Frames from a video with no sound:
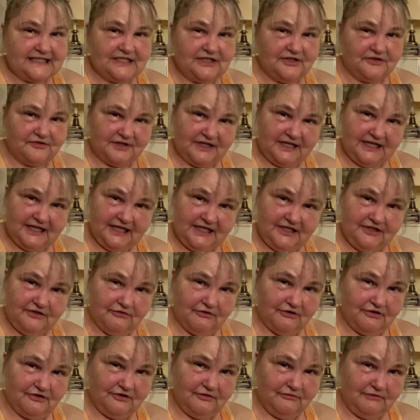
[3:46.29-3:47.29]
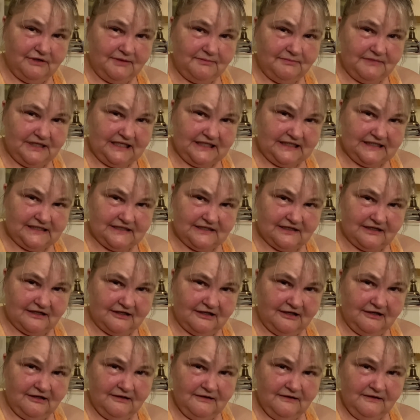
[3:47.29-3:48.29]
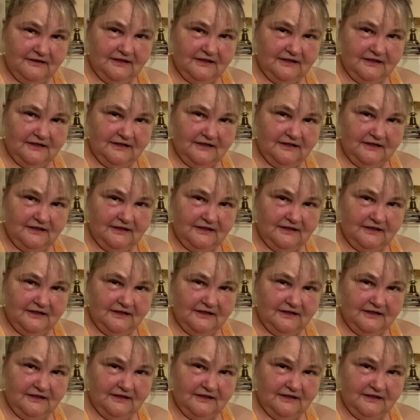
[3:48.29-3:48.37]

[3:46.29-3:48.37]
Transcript: okay? You all know what means are.